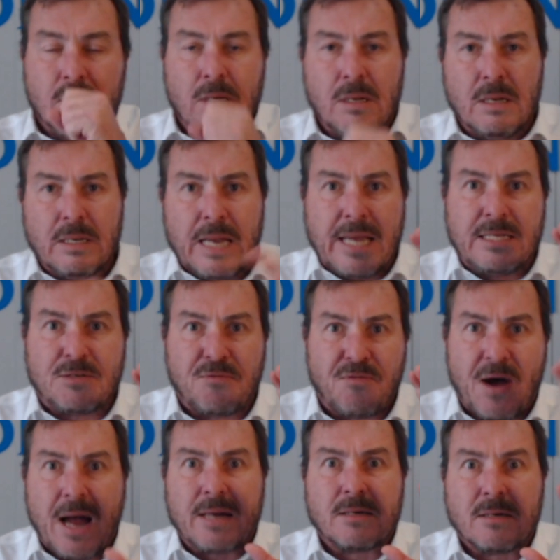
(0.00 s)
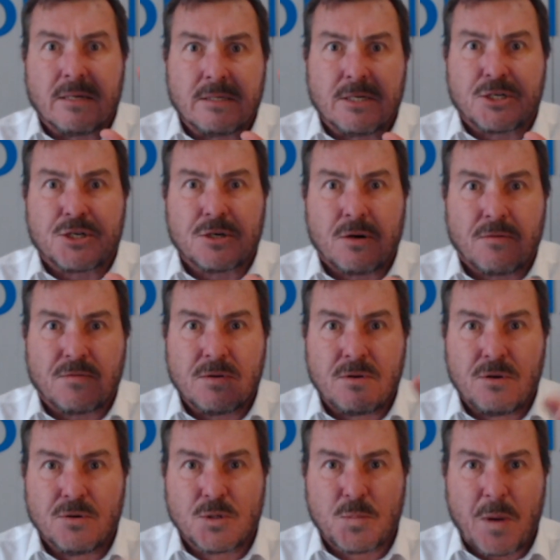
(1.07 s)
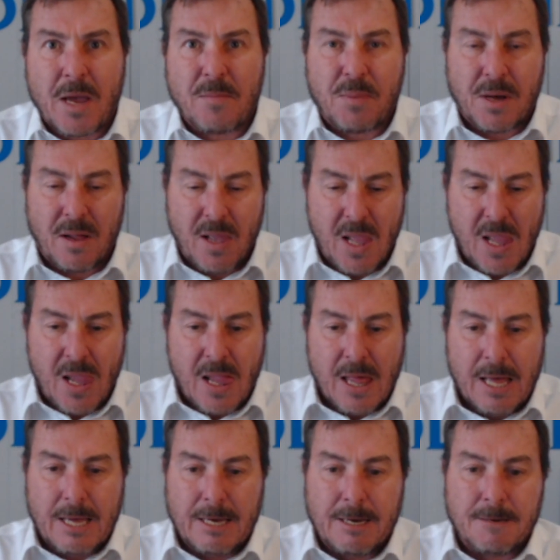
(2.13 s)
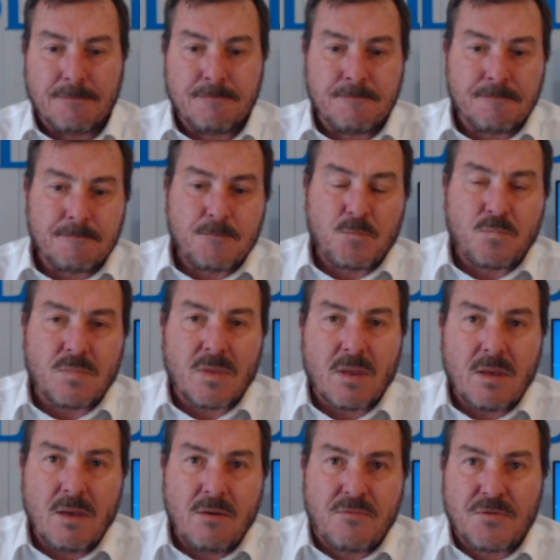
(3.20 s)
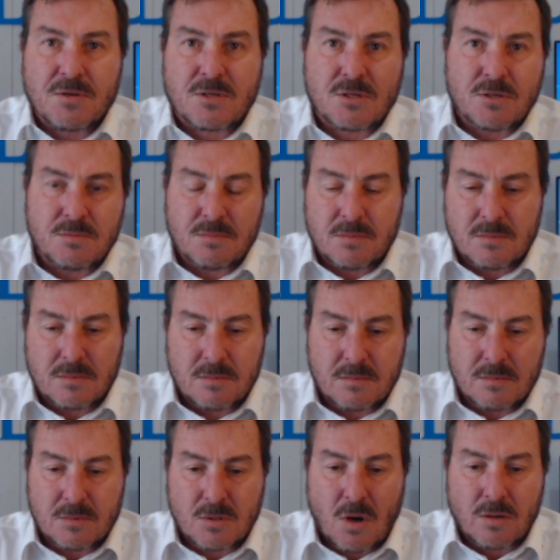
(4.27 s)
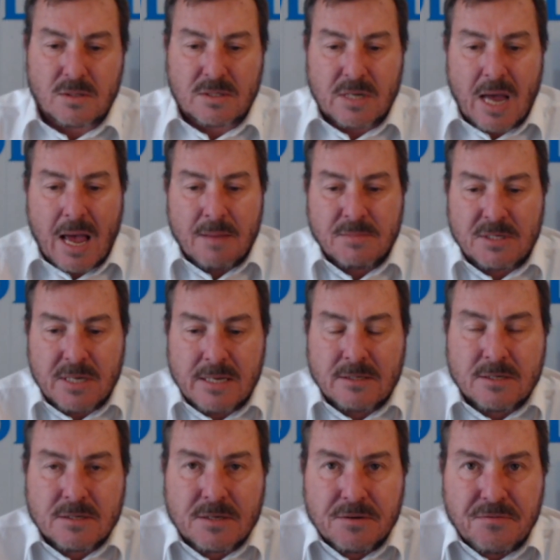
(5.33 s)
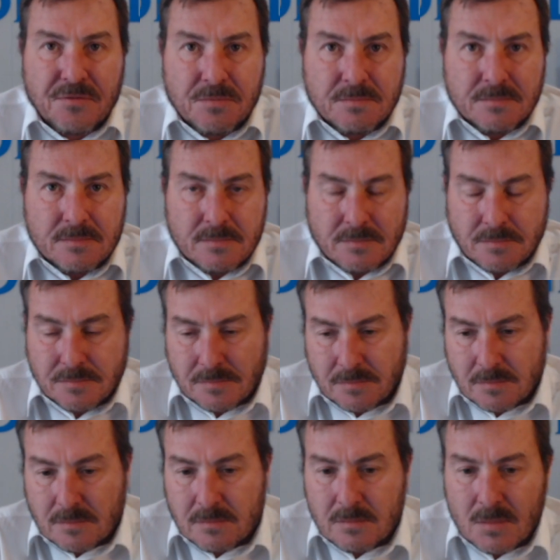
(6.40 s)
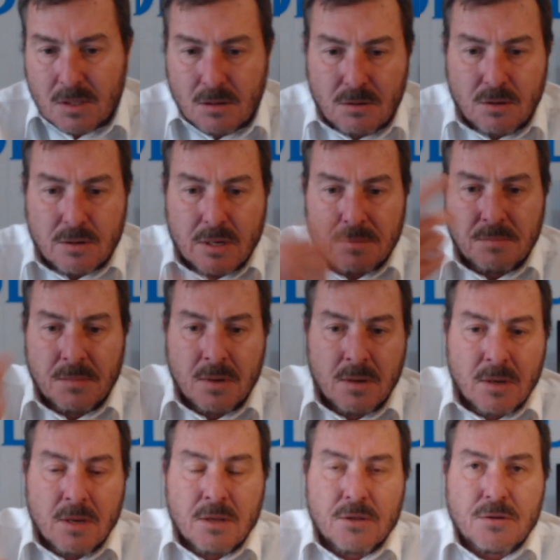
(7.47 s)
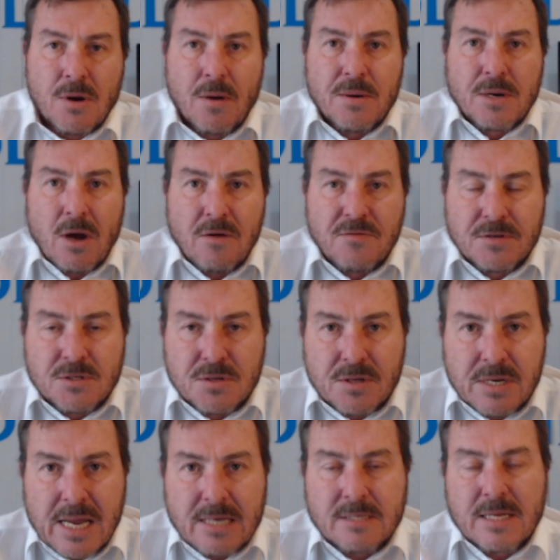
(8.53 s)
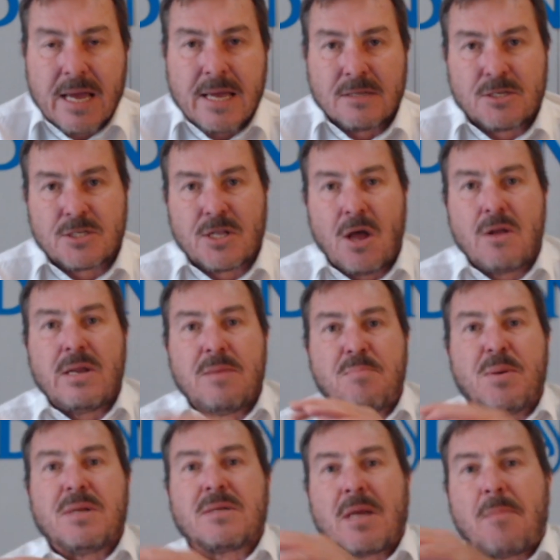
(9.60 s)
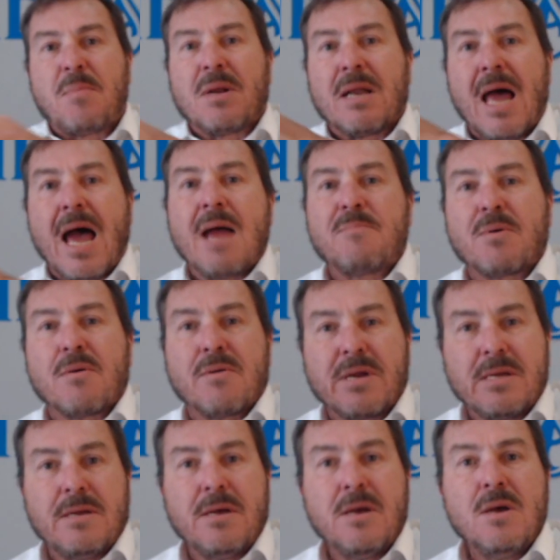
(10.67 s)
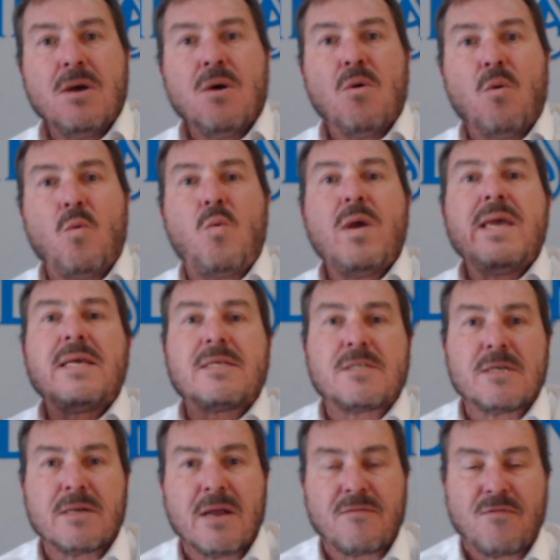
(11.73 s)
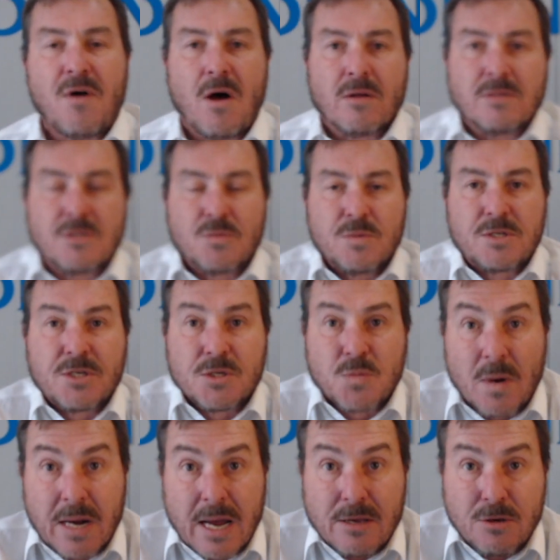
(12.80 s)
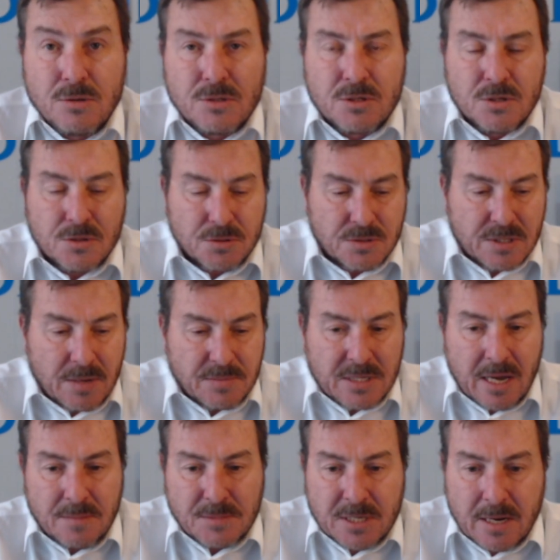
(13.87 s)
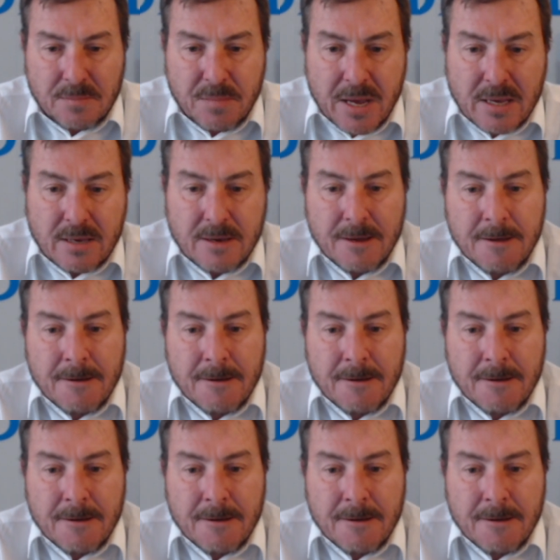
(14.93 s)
Late final edition of the newspaper. If it's not time sensitive, you can throw it over to the next day and slowly build up a library weeks in advance, which is what I used to do. Sometimes I'd make